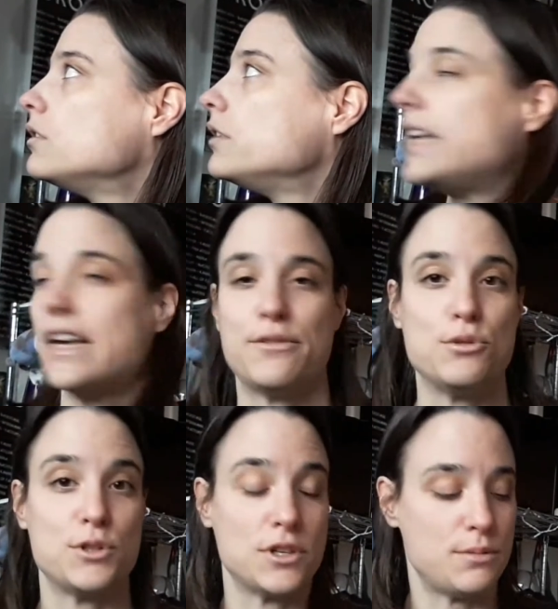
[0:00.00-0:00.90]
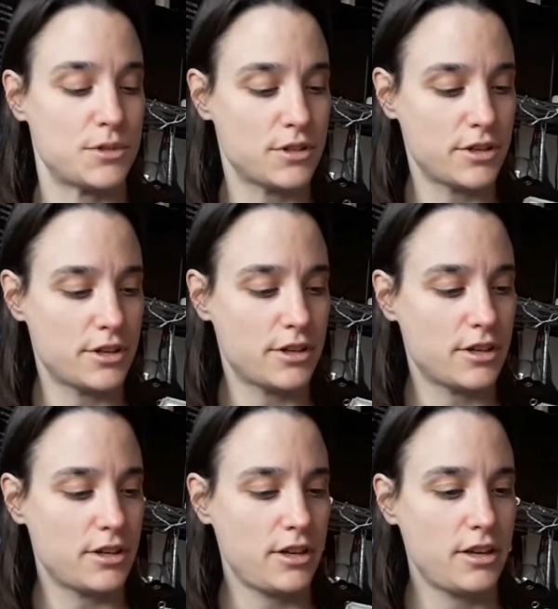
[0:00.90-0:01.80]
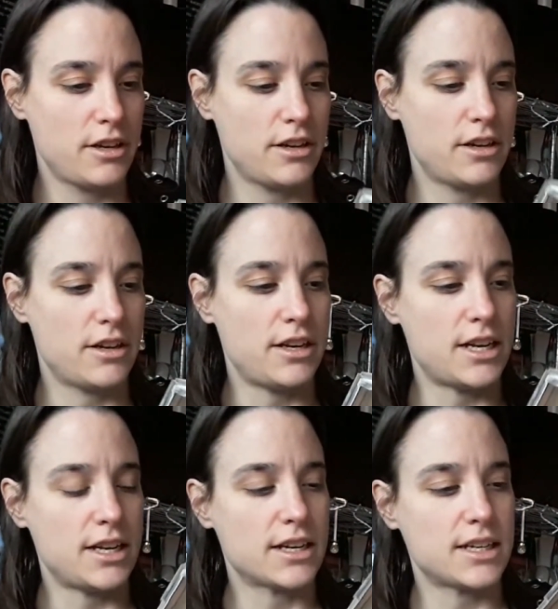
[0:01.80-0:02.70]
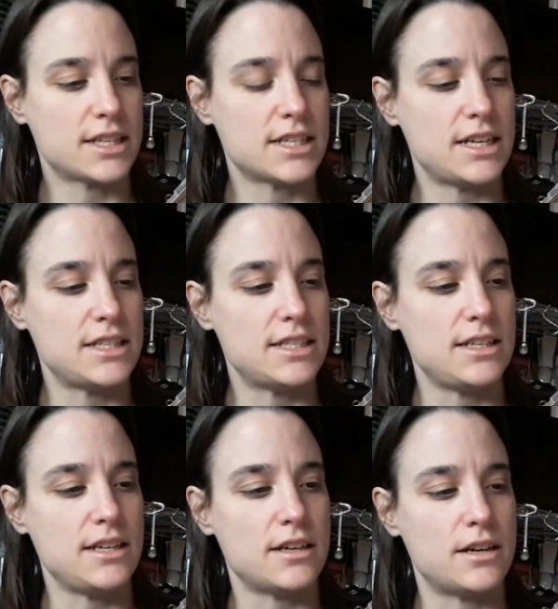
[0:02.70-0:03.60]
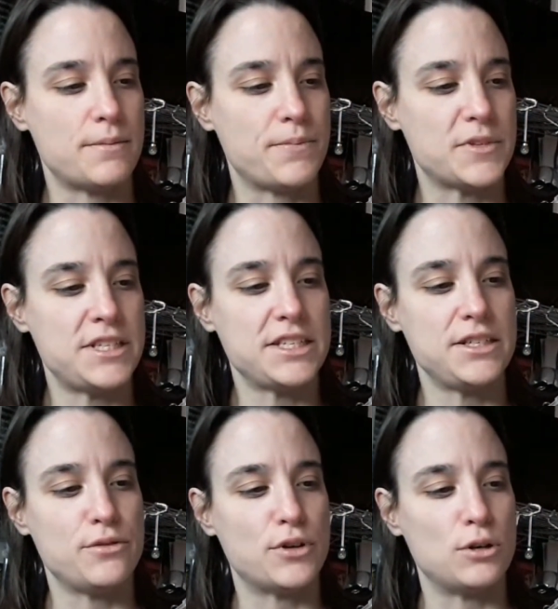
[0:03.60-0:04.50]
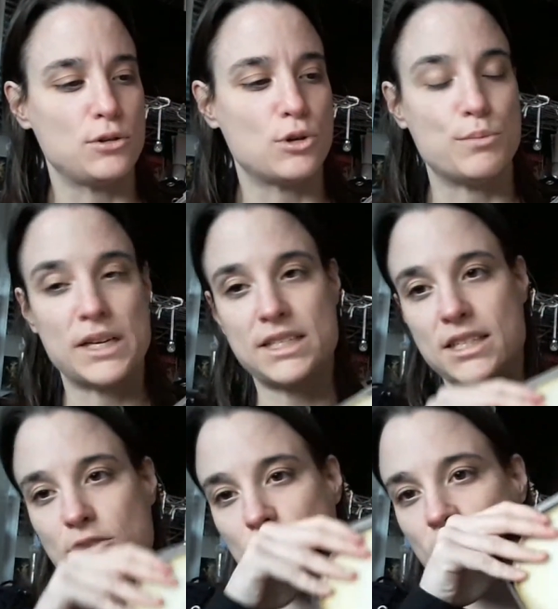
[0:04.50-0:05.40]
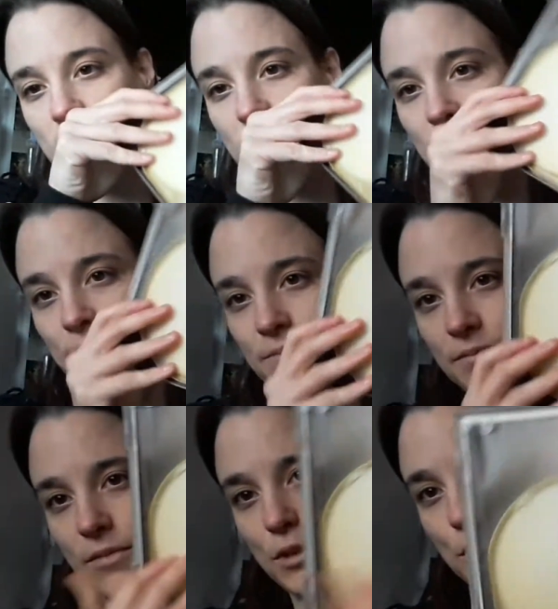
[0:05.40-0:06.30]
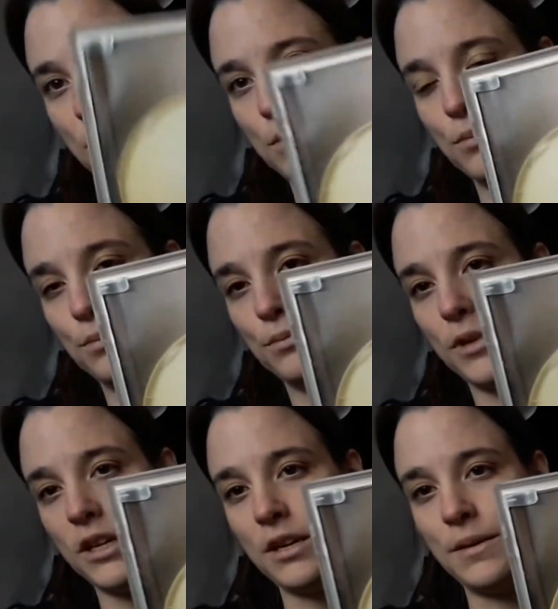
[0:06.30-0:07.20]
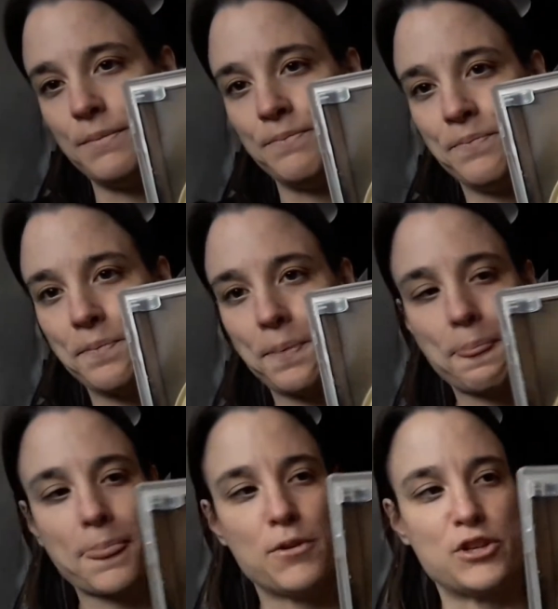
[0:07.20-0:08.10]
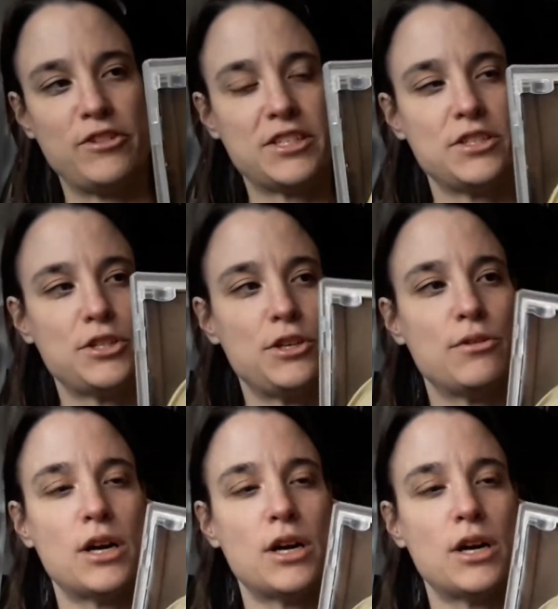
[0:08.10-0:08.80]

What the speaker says: Yeah, 4 times. And then it contains the 16-volt combat soundtrack, as well, which I listened to.